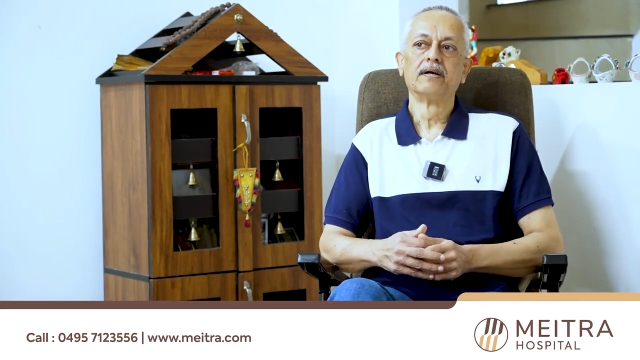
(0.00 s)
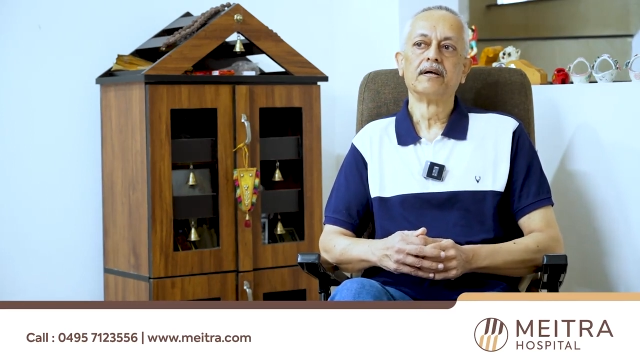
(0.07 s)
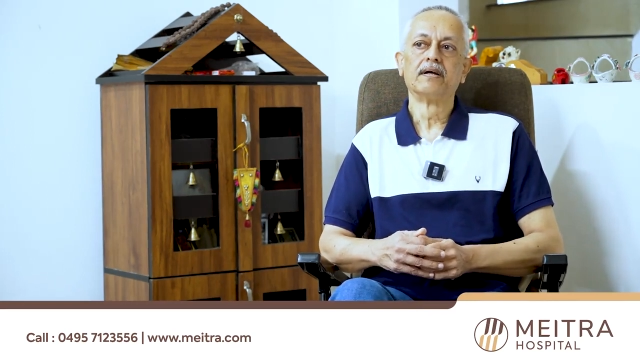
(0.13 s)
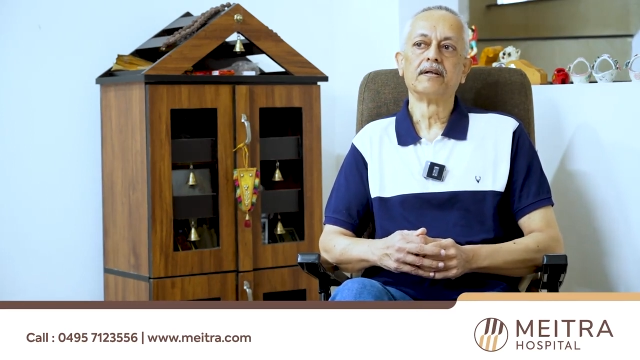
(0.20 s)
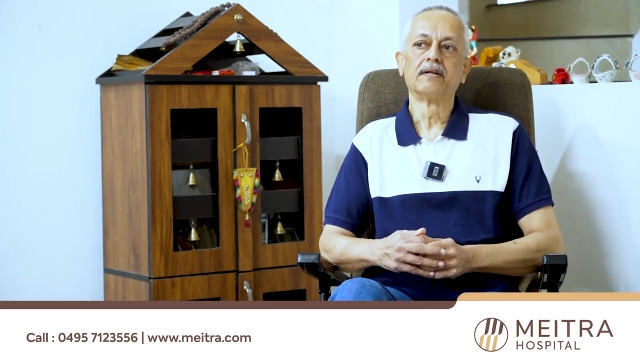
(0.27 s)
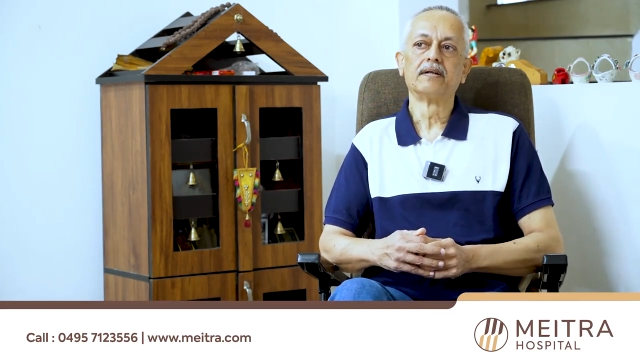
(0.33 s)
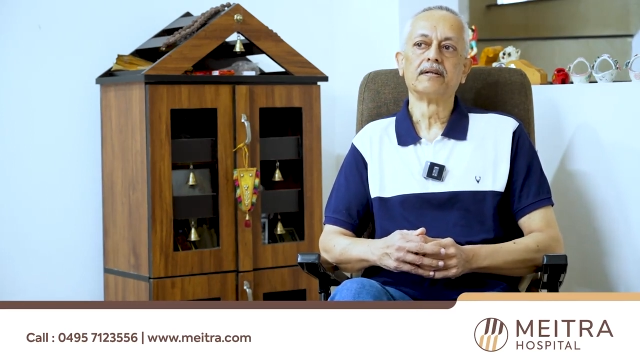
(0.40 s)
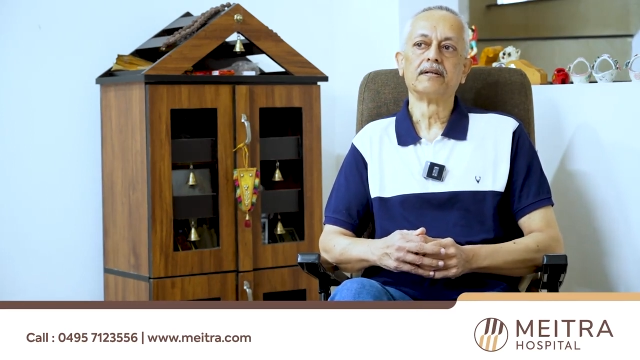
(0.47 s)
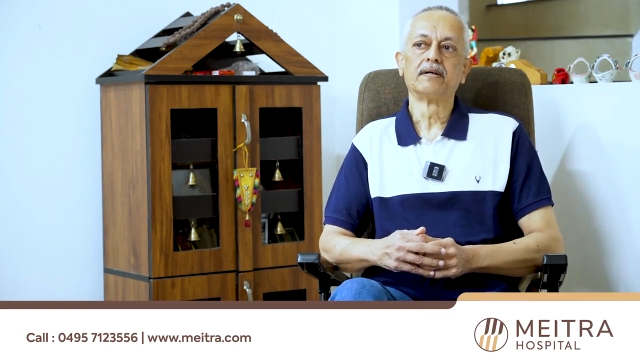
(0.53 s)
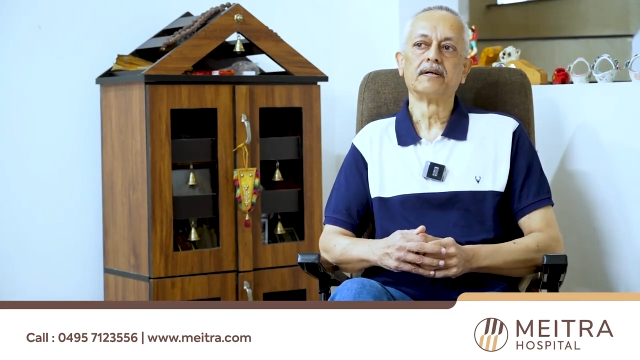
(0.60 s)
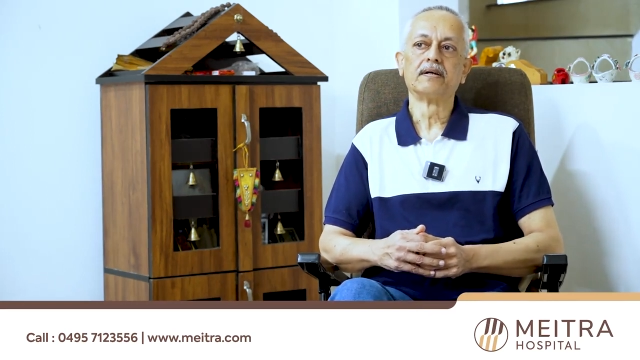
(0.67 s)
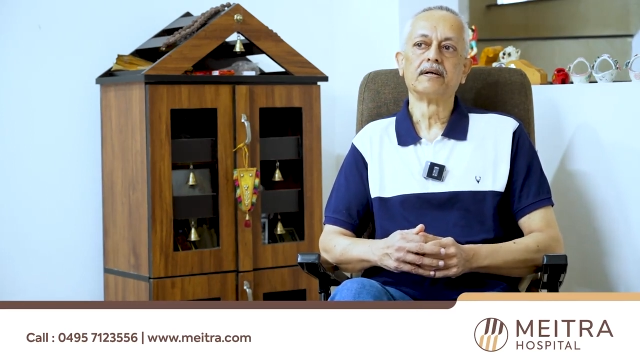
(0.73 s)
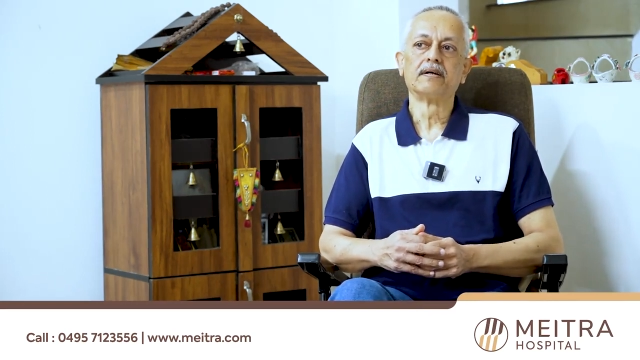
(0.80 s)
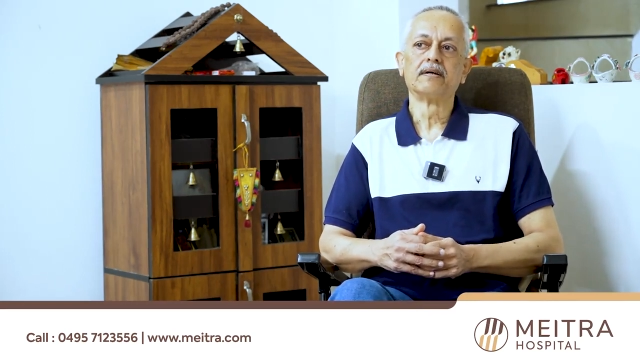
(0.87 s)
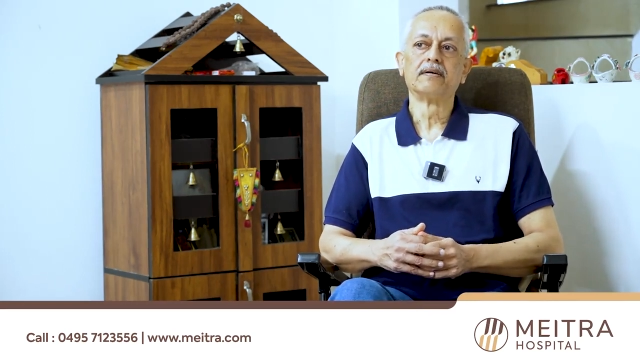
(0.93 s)
And
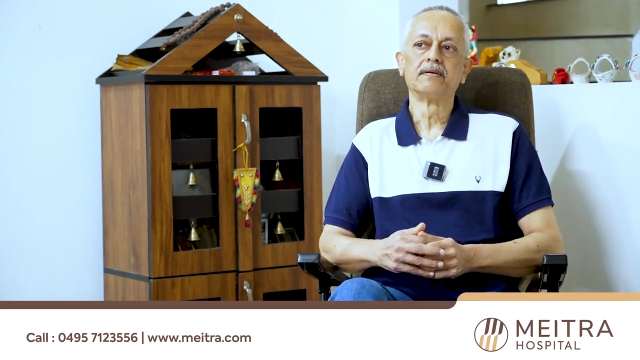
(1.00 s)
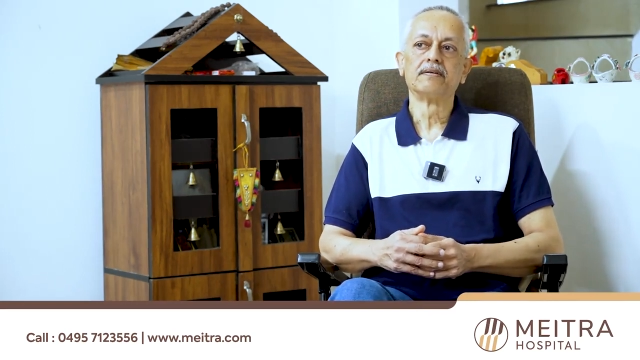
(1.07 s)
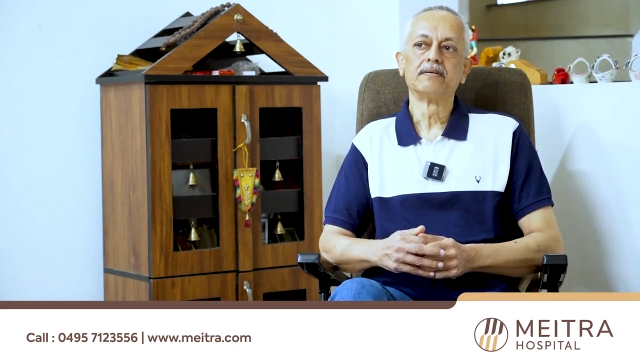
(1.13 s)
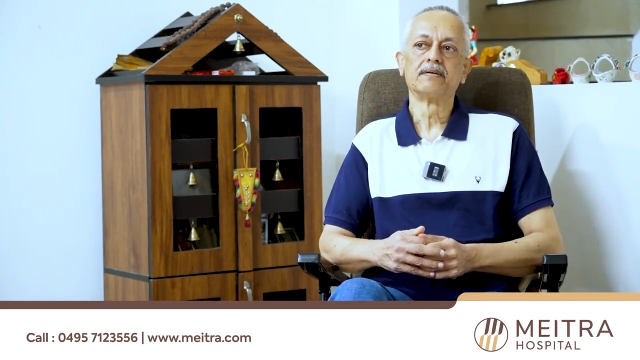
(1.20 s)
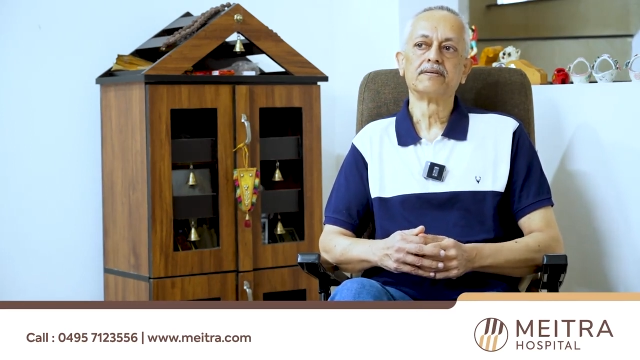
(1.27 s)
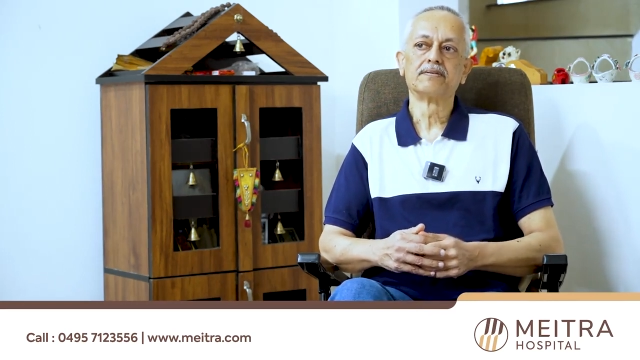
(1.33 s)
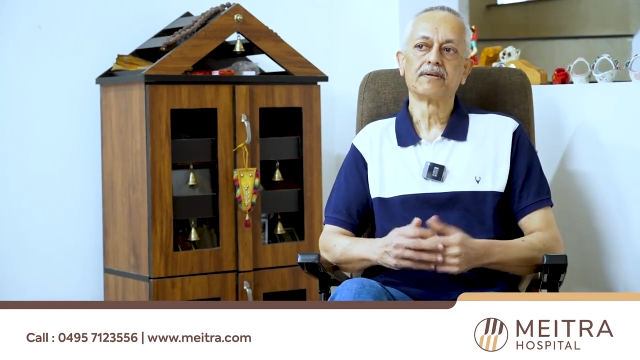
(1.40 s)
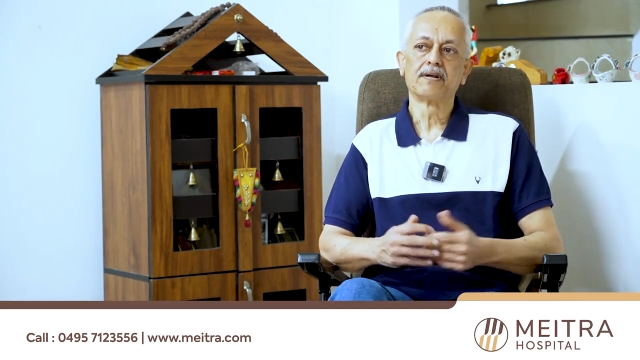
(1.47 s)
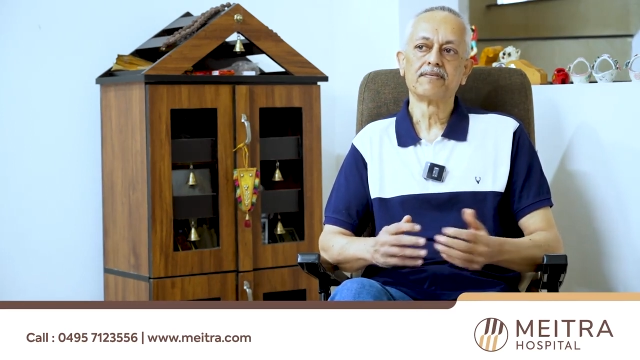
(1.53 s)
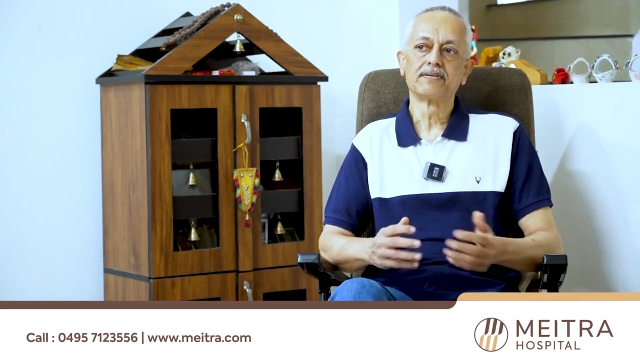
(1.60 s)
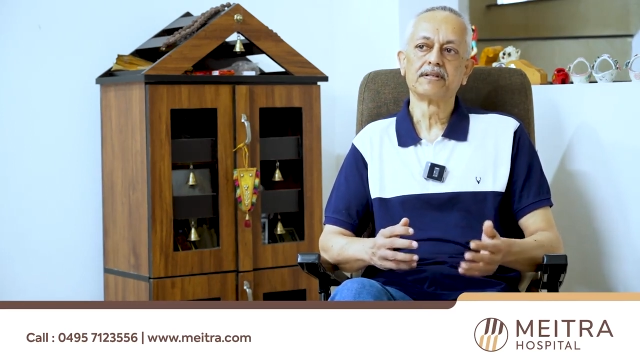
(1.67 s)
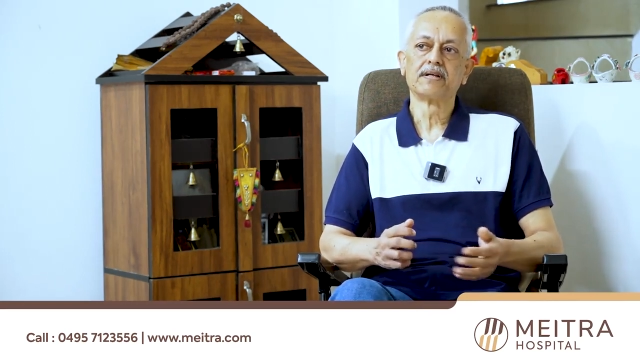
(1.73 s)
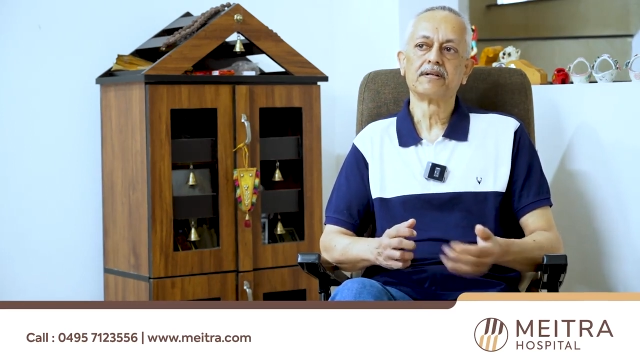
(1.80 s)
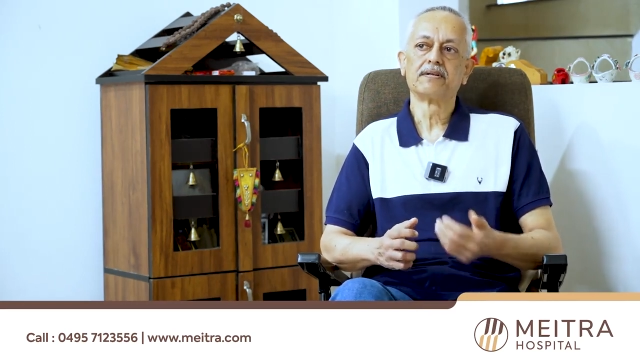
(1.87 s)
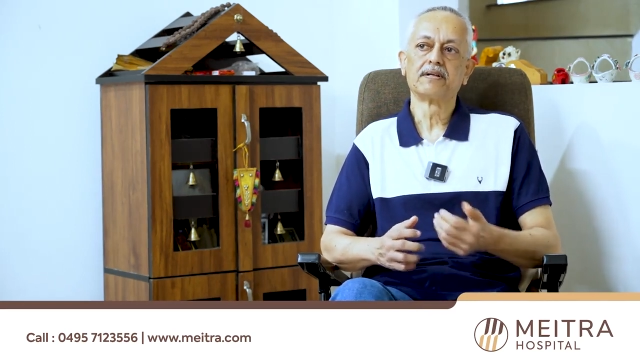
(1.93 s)
soon after
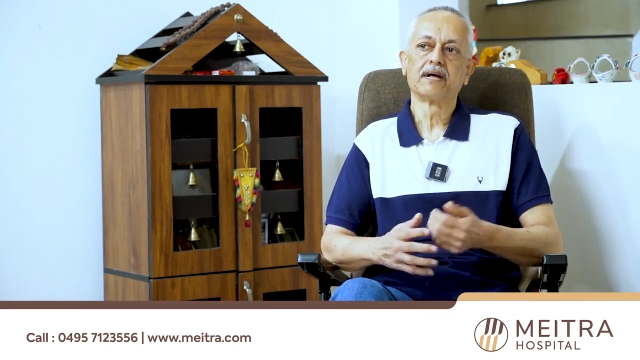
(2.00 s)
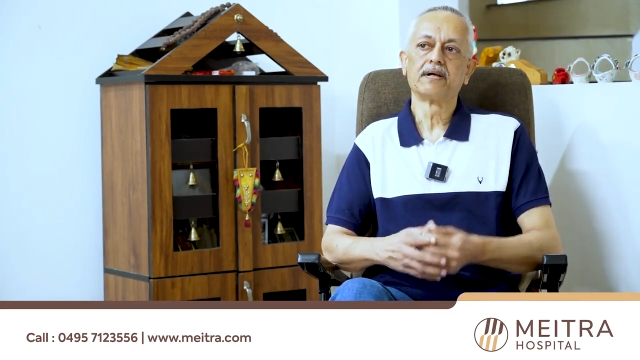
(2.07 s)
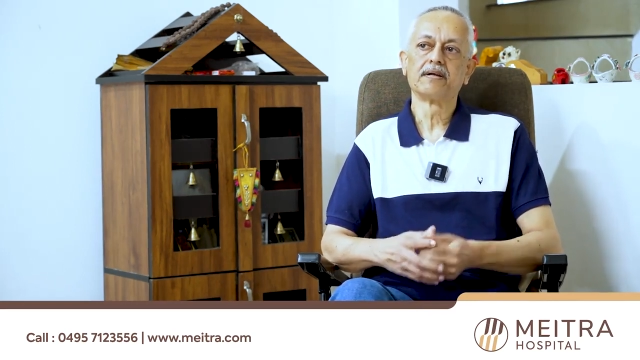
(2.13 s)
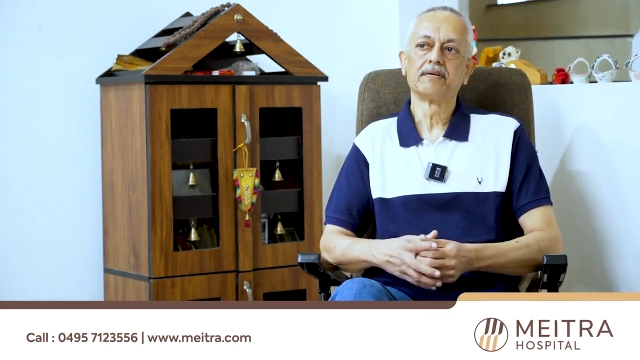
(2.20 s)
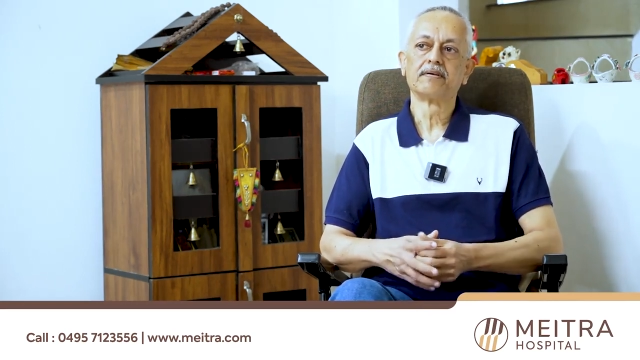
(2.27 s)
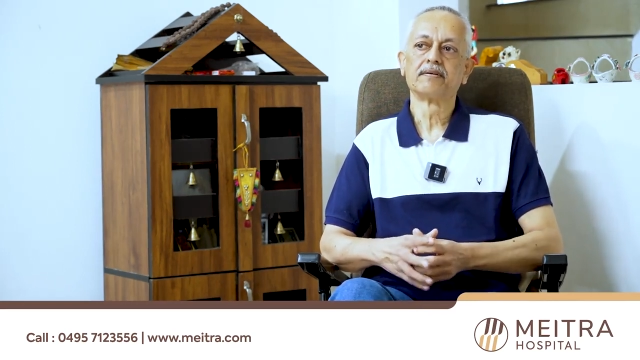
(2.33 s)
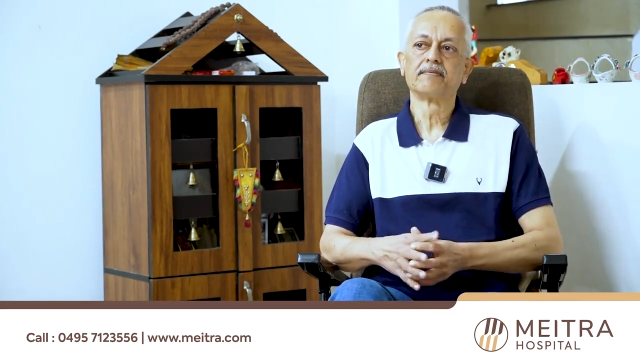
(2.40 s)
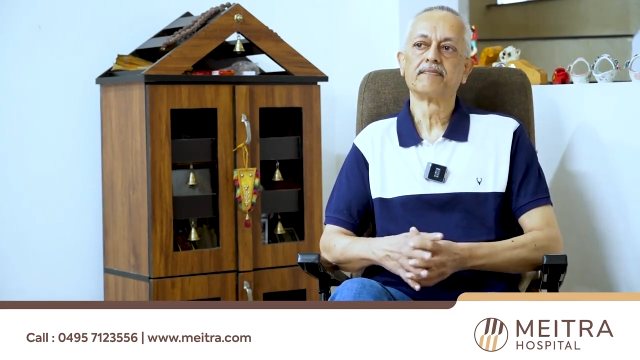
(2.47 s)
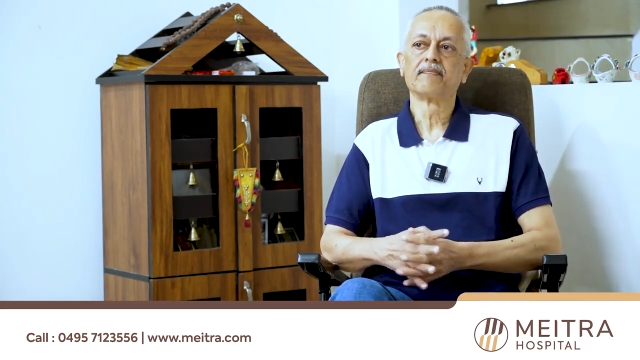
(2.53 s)
that, I